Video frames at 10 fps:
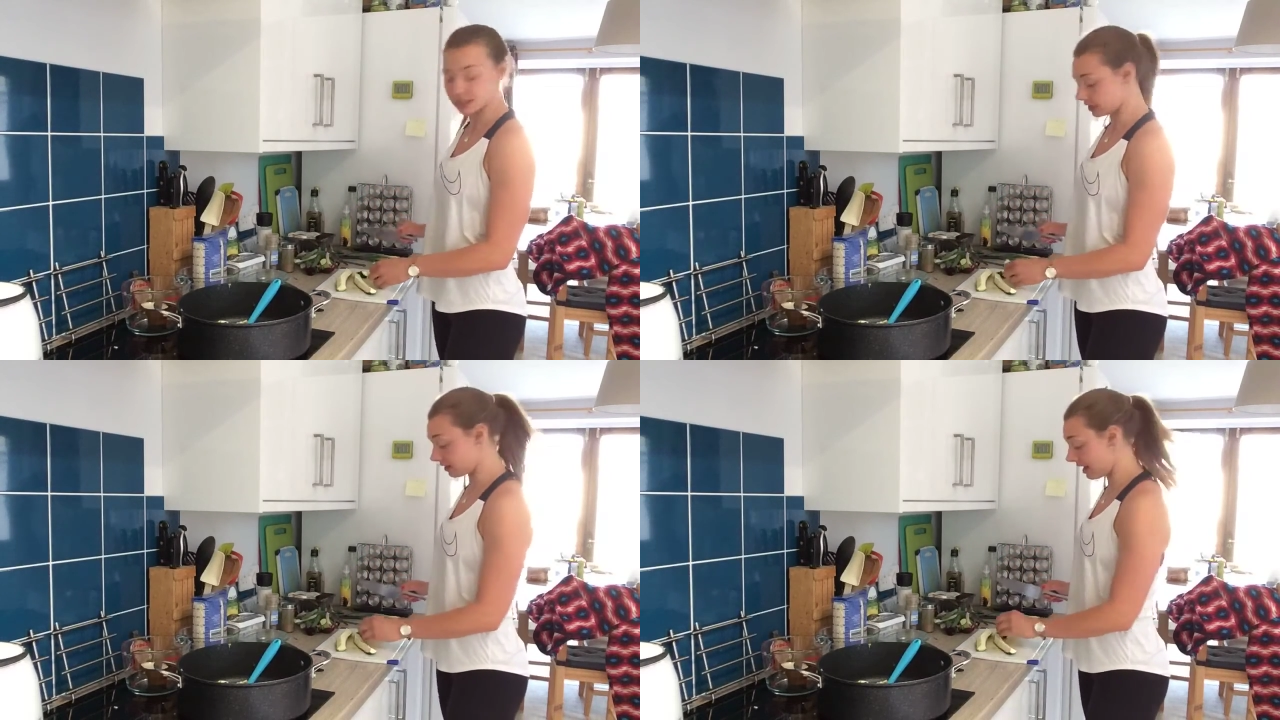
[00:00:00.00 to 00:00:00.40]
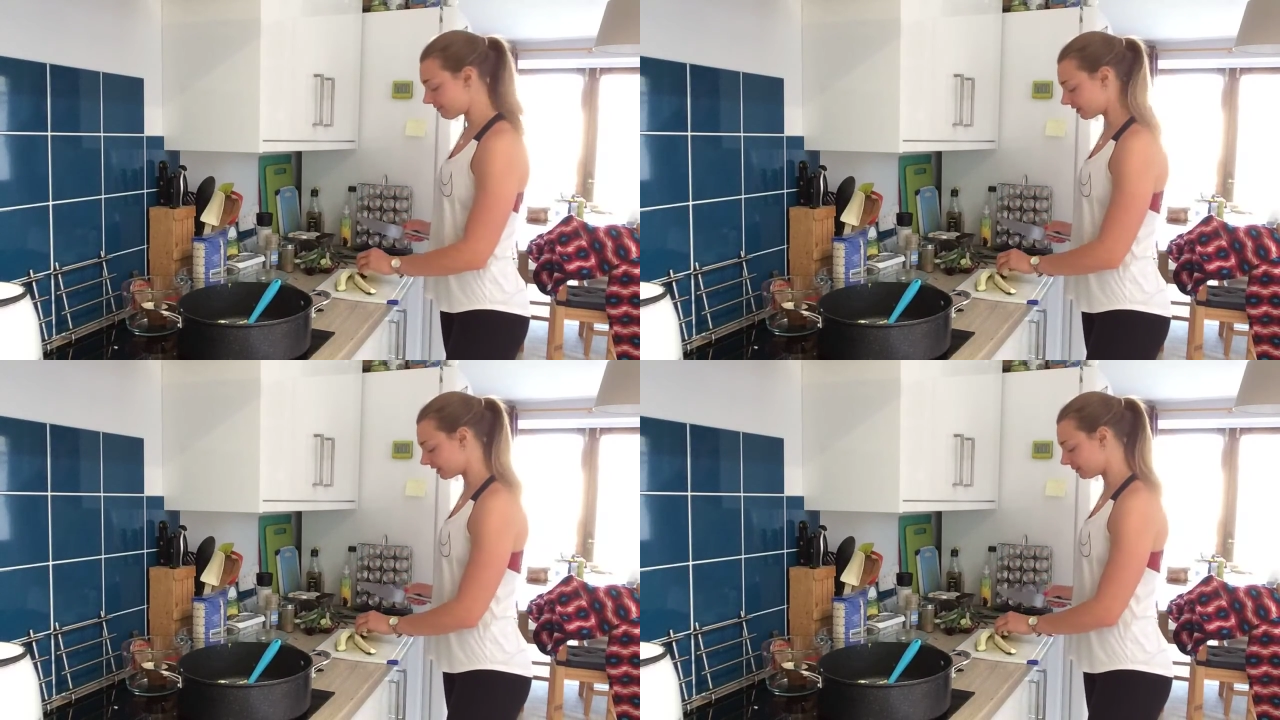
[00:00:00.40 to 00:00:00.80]
so they're
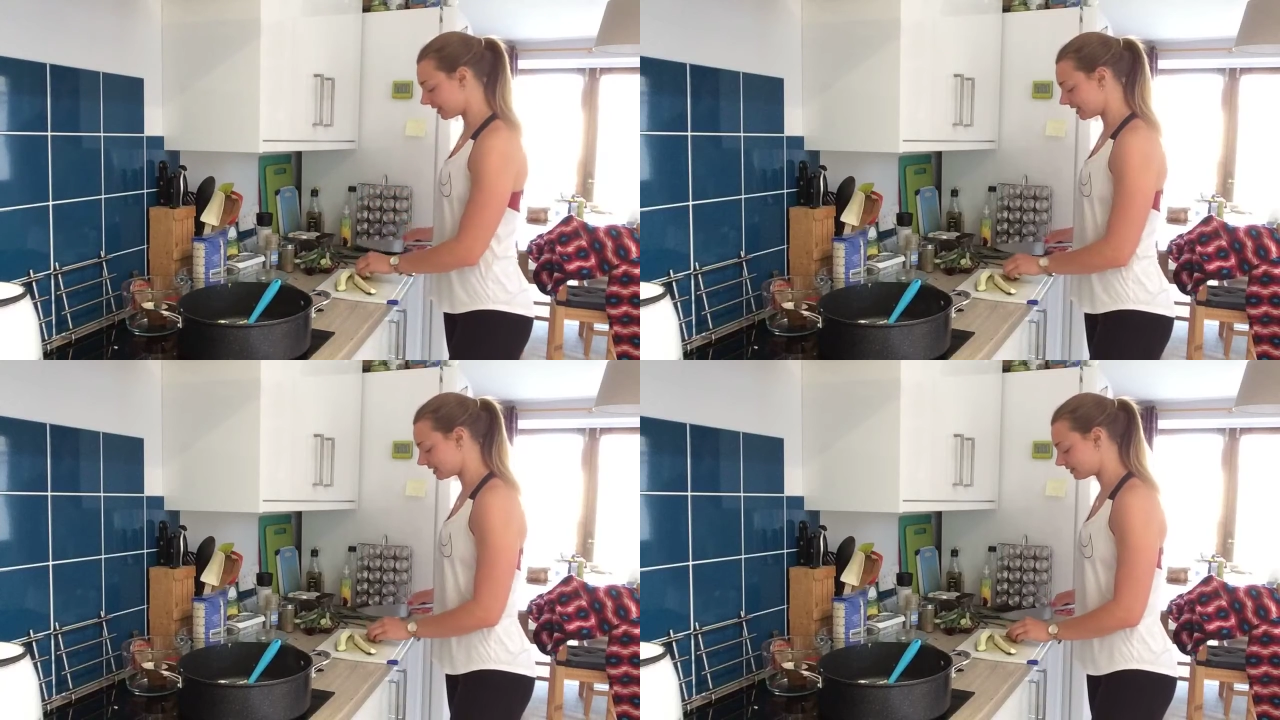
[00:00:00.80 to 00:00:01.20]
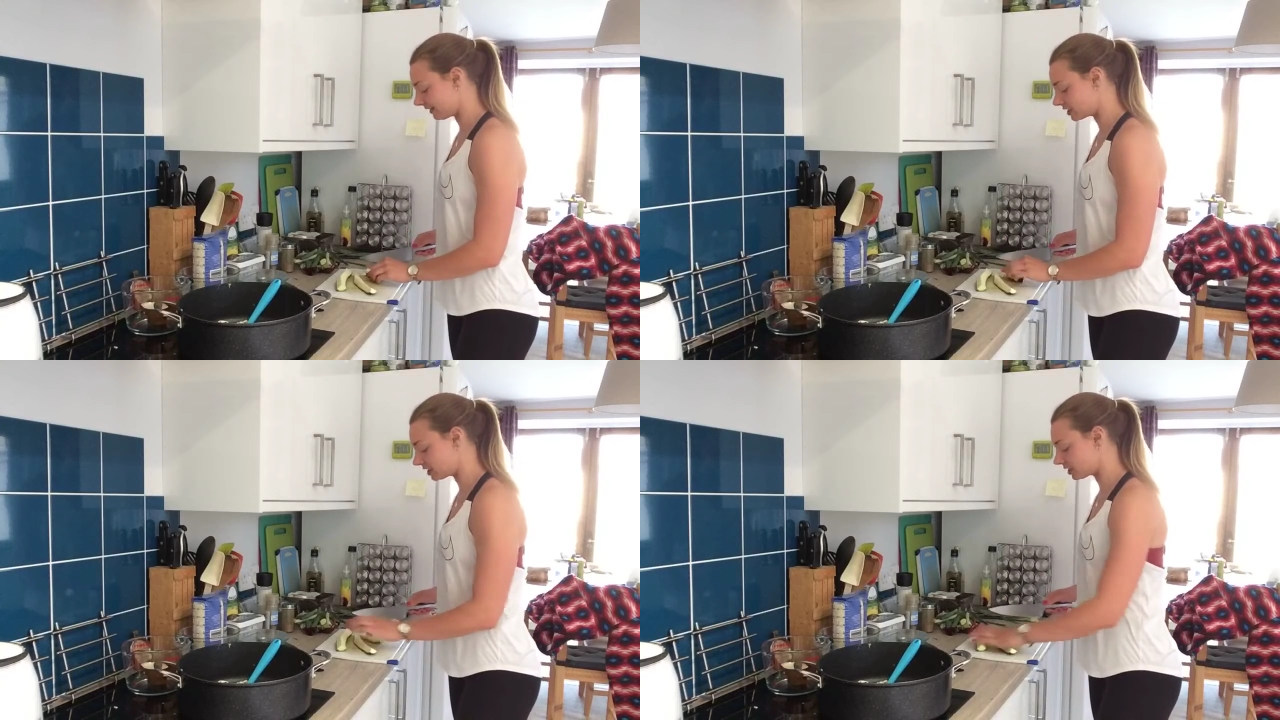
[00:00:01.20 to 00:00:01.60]
never going to be the easiest
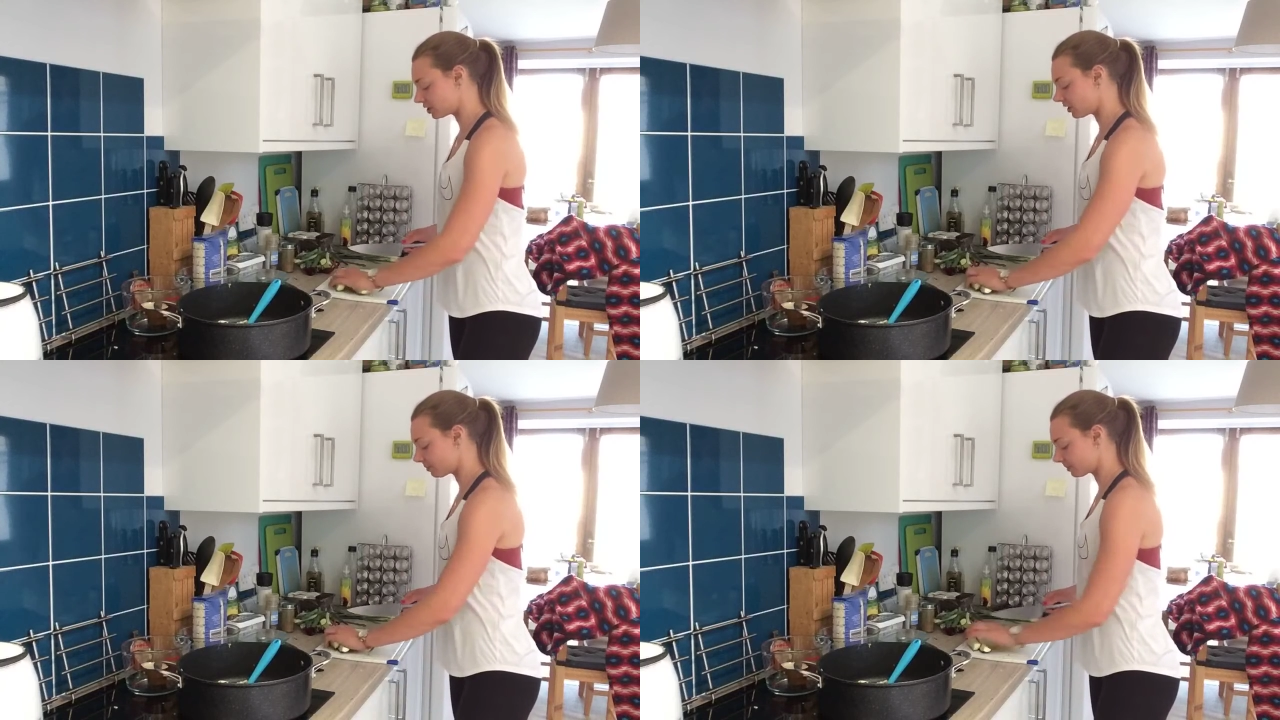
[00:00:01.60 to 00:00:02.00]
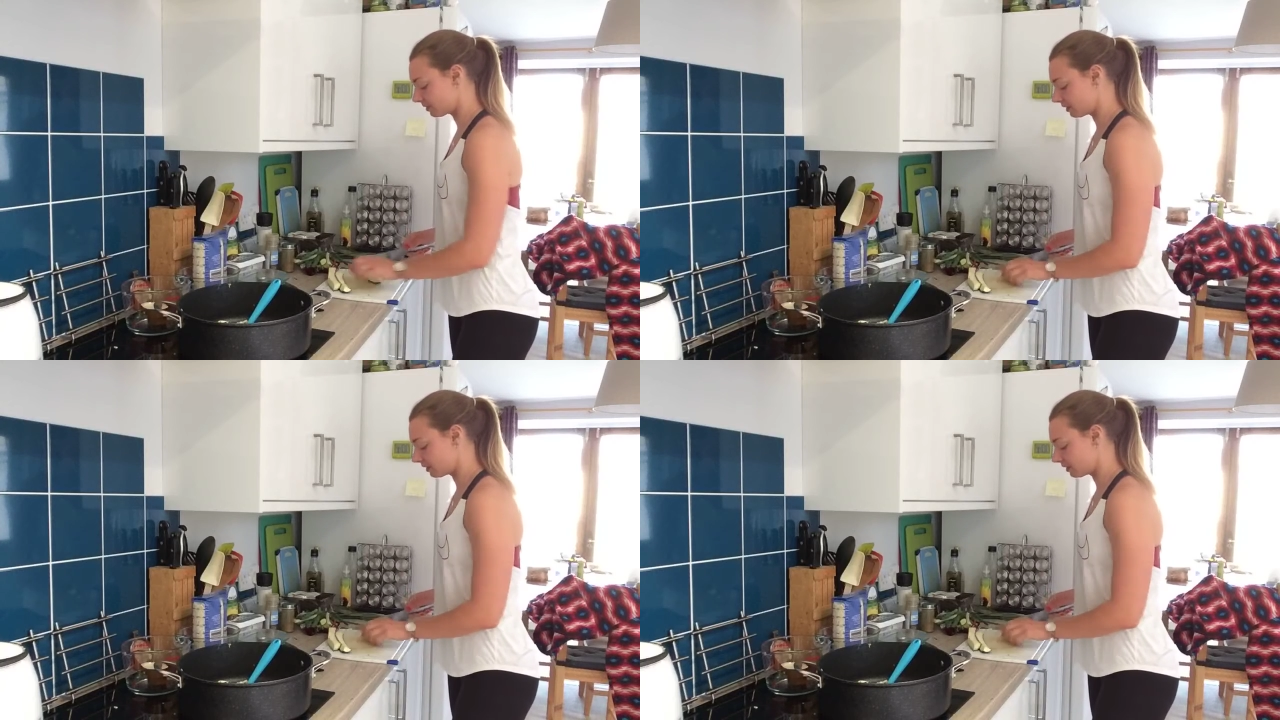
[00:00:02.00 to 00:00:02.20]
veggies to chop.